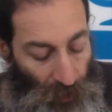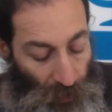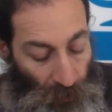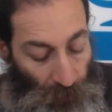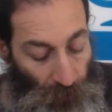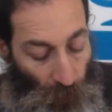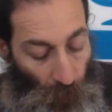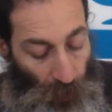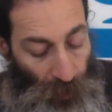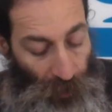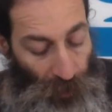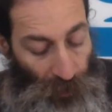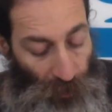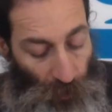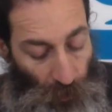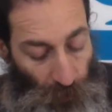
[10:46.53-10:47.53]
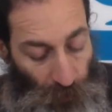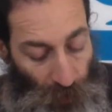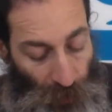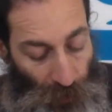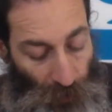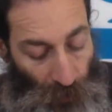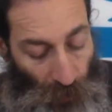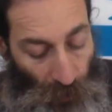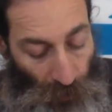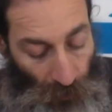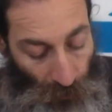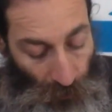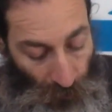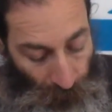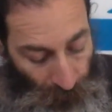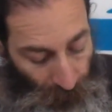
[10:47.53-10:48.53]
forty-two feet
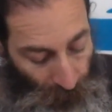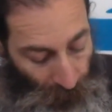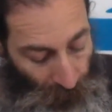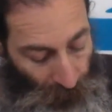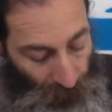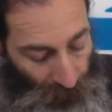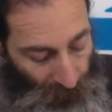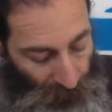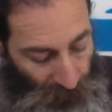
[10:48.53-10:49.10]
long and